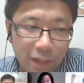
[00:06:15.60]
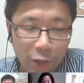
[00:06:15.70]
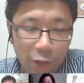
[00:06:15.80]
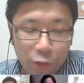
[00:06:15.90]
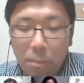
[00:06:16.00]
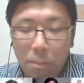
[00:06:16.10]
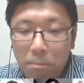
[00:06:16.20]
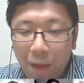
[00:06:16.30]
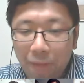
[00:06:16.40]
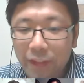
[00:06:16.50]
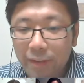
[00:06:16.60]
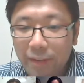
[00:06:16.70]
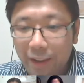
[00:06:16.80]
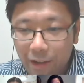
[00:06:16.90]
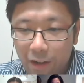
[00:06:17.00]
the Monday
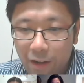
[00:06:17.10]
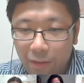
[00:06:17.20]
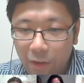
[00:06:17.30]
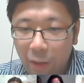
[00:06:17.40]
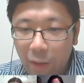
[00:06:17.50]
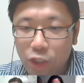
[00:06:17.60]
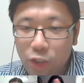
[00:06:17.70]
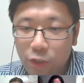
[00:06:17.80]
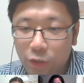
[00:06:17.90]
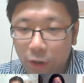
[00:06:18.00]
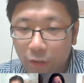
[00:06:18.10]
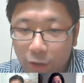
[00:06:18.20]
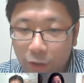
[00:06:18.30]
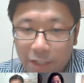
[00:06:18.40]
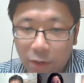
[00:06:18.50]
night call, okay, which, you know, if
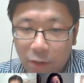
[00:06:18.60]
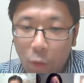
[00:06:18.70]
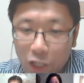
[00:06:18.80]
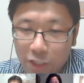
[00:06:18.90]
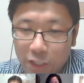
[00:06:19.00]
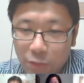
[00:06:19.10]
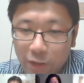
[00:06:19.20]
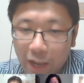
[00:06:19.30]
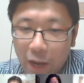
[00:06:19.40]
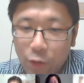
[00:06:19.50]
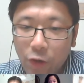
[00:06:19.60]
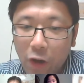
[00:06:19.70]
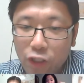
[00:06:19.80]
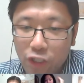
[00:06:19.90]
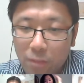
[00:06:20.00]
you guys are watching this right now, you
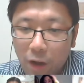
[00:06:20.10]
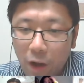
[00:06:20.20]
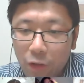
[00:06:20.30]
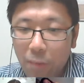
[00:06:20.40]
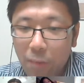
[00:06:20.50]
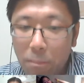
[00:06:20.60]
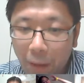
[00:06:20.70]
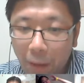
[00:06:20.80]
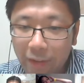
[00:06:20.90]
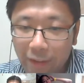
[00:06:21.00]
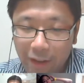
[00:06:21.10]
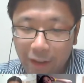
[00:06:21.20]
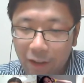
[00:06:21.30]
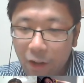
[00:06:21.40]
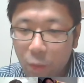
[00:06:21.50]
got to jump on to the Monday night
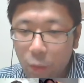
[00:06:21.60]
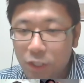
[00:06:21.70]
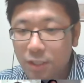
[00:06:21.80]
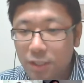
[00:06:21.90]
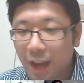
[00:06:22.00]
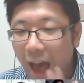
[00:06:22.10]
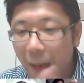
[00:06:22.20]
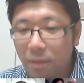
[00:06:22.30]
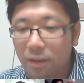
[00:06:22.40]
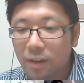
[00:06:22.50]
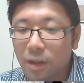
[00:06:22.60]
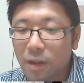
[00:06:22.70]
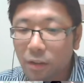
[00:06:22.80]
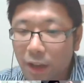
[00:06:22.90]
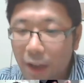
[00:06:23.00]
call, which is going to happen in
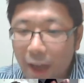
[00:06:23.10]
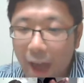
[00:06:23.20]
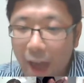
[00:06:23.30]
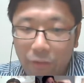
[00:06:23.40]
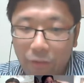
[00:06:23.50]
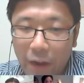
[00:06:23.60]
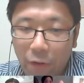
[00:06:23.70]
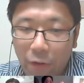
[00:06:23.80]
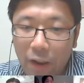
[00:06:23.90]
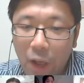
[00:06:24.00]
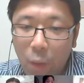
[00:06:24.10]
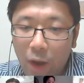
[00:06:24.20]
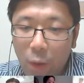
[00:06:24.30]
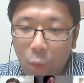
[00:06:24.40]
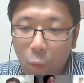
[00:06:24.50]
about half an hour.
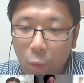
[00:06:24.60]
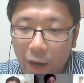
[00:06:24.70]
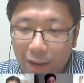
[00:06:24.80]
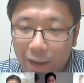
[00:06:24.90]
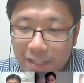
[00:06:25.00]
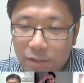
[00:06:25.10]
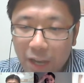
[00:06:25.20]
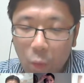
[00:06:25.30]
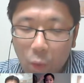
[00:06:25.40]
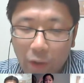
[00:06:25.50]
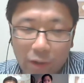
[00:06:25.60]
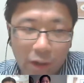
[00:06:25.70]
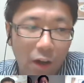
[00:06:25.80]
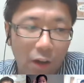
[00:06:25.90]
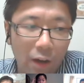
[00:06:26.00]
When I listened to that one
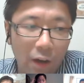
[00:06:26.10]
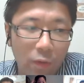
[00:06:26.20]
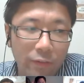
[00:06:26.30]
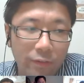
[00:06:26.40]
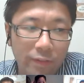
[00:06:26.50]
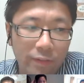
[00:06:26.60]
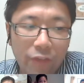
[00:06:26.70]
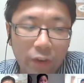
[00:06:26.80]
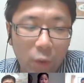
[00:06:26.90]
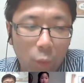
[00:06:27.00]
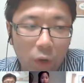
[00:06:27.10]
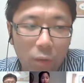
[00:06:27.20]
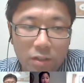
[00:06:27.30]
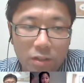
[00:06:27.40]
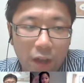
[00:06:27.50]
call, when David Wood
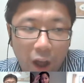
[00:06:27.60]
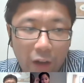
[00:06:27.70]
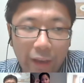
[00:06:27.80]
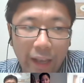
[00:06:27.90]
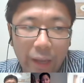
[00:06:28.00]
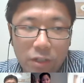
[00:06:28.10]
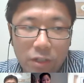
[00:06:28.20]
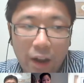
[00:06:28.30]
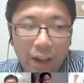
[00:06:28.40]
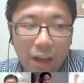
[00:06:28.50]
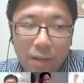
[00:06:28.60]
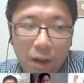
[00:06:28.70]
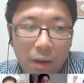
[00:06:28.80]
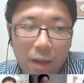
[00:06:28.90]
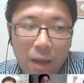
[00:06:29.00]
was talking, he was talking
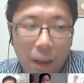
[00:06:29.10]
about